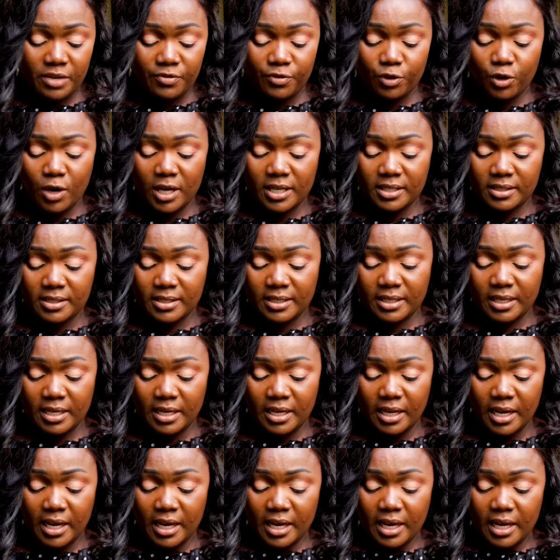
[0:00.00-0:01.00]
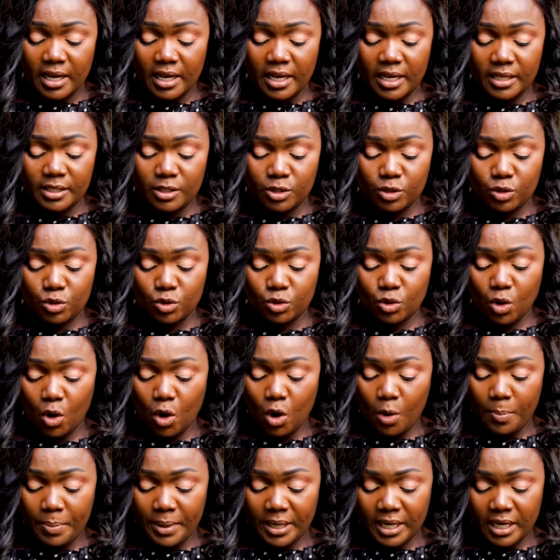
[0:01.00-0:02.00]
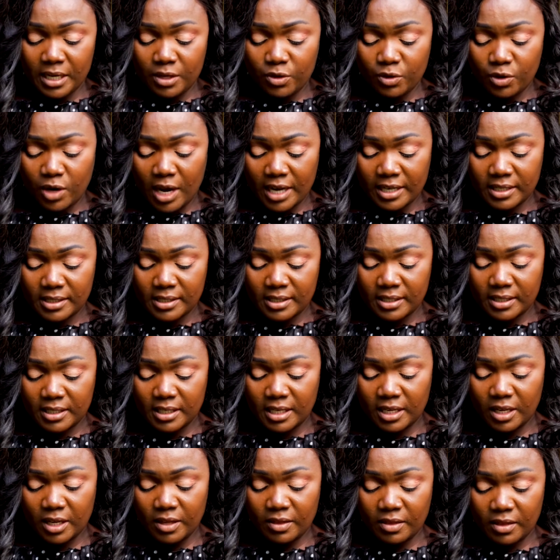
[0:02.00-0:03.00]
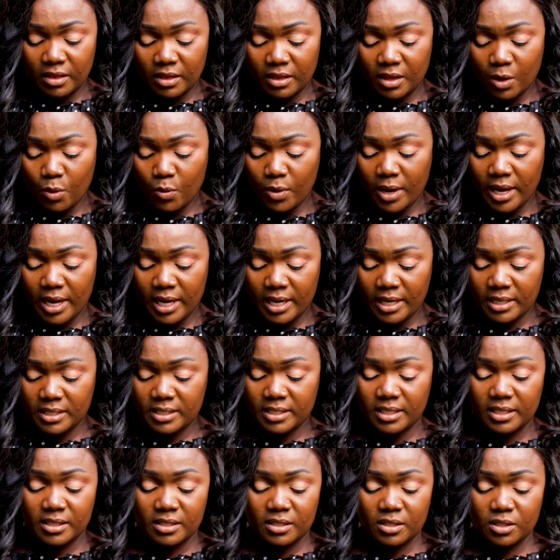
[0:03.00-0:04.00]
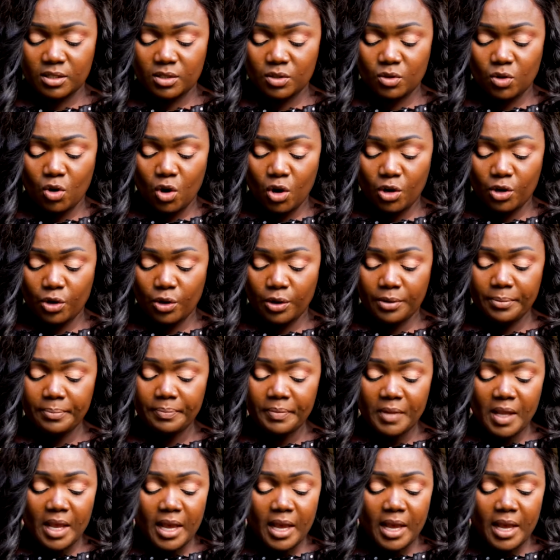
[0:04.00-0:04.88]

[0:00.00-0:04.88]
If you can see, it's so open and you can see the way it has gone on.